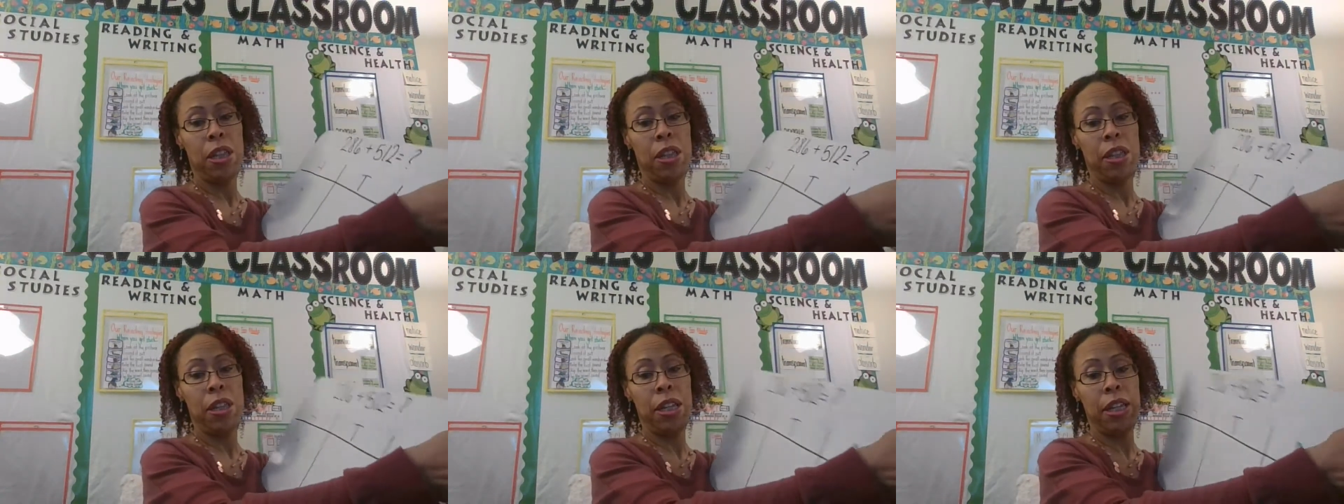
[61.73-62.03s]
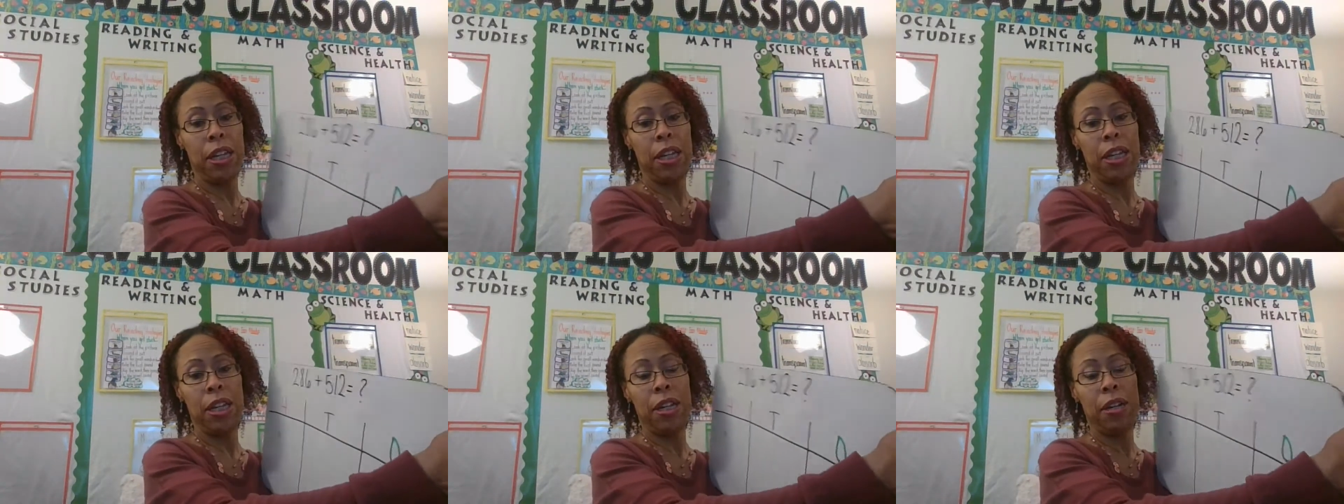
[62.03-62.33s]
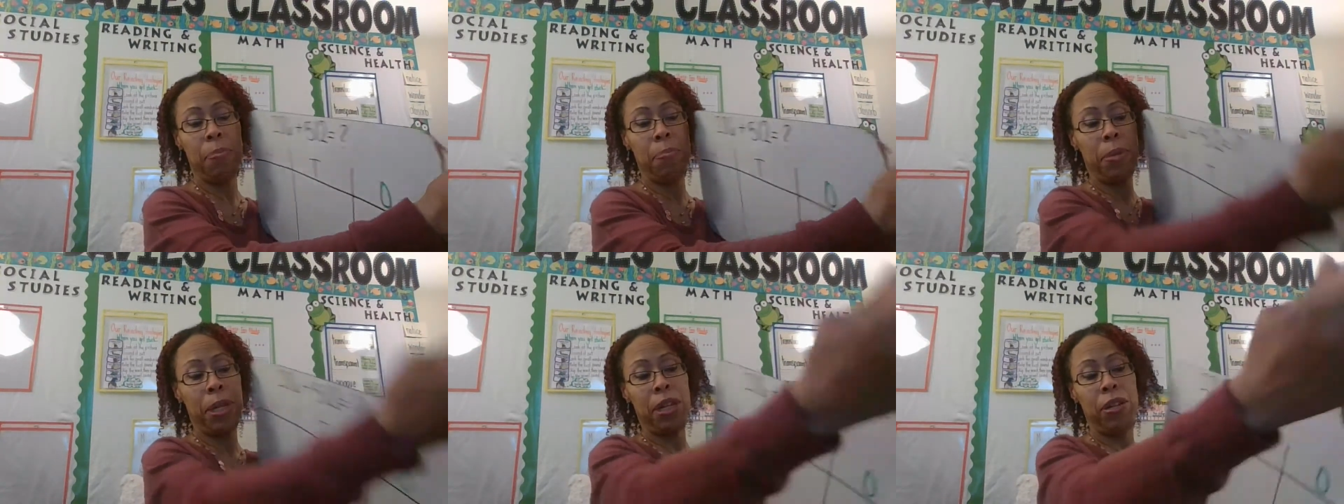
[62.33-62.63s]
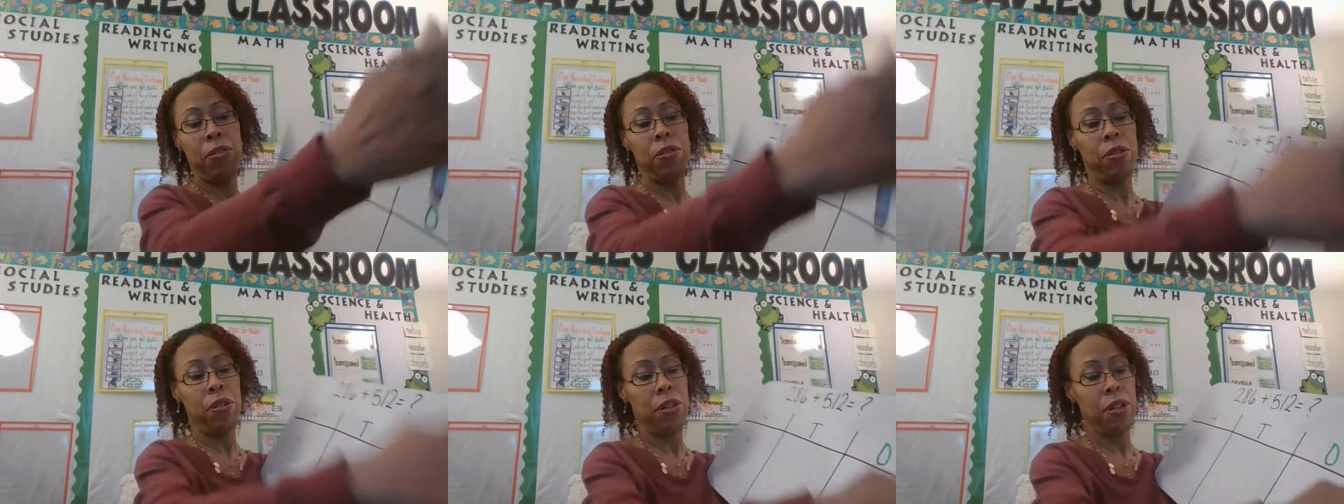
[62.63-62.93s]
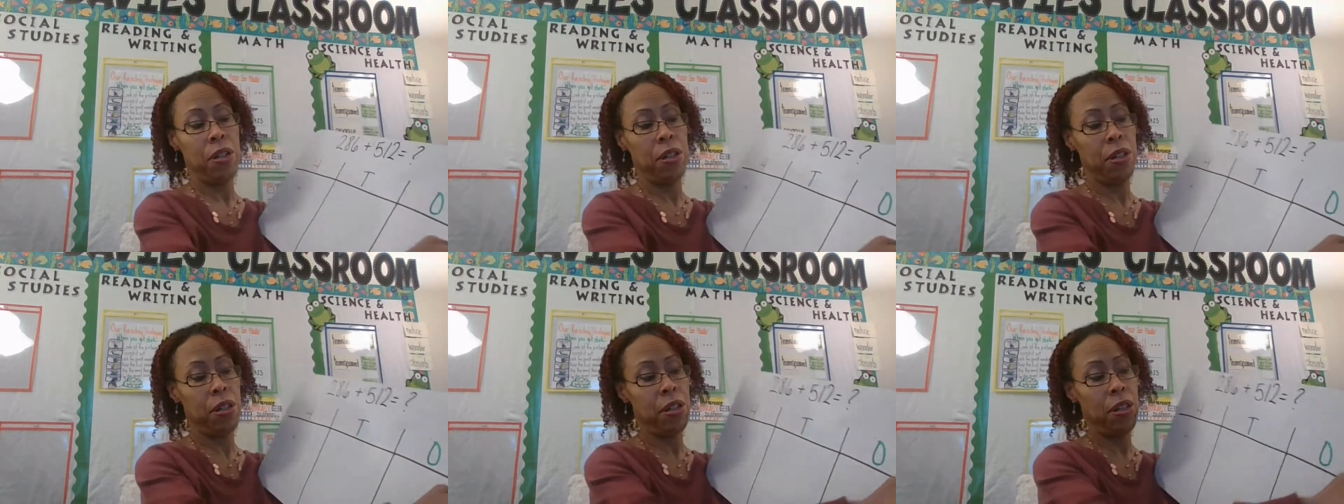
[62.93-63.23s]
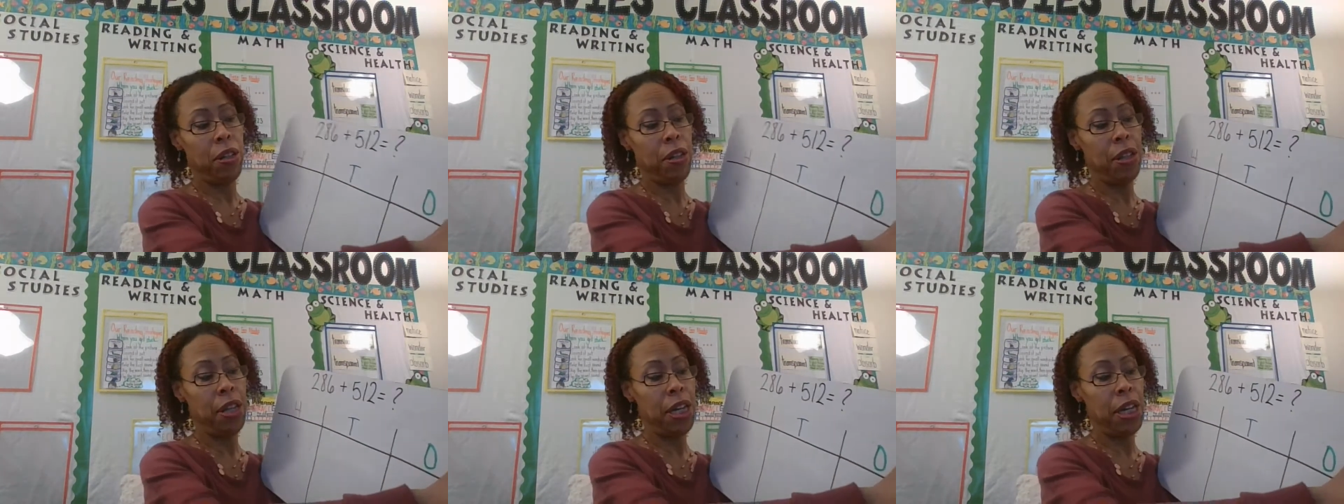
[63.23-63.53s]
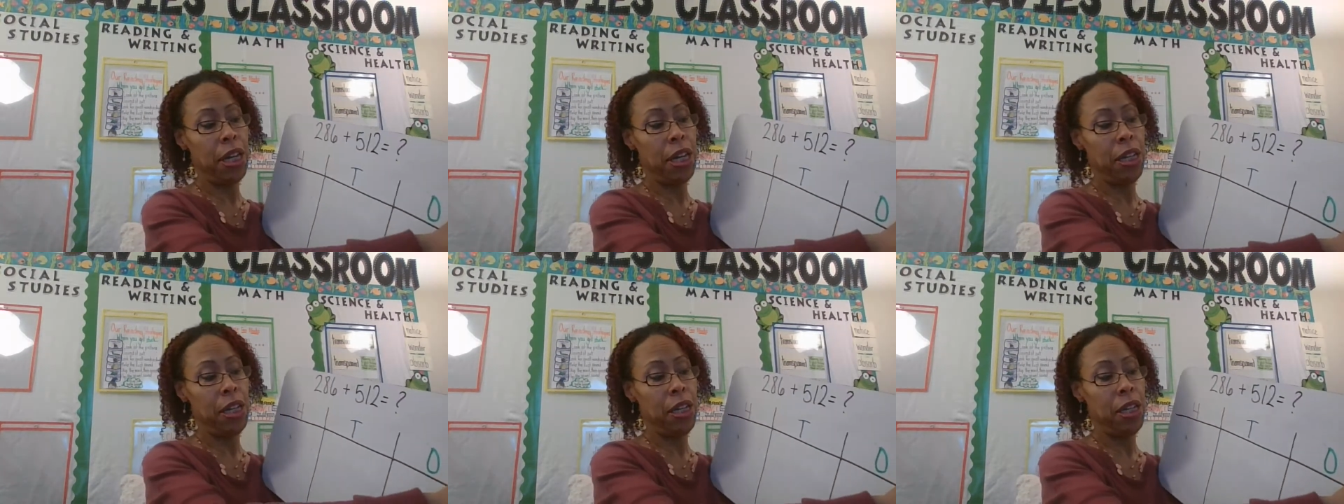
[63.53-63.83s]
the amount
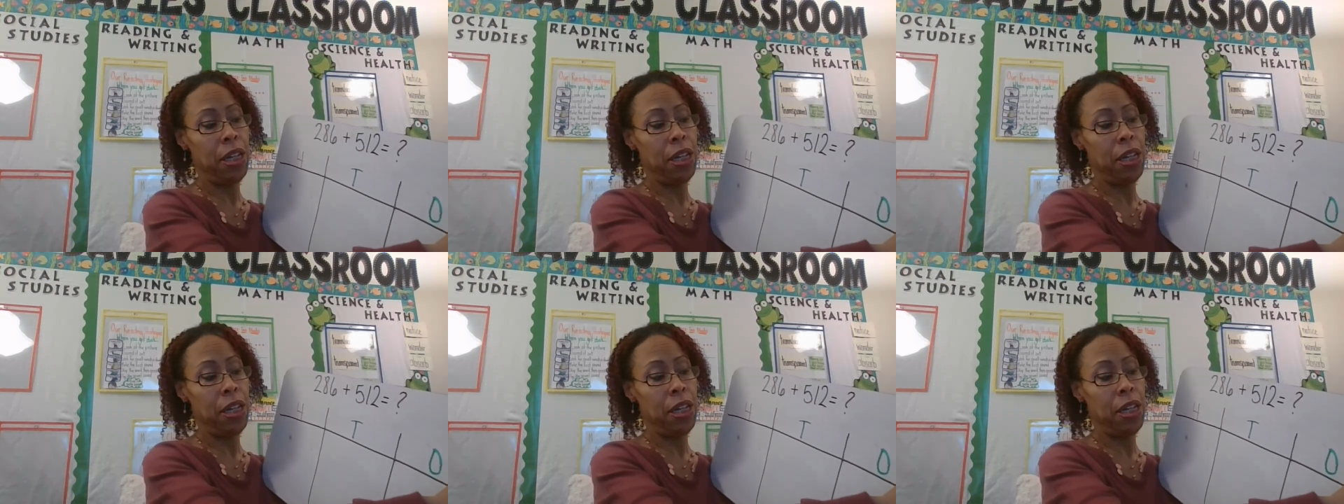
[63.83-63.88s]
that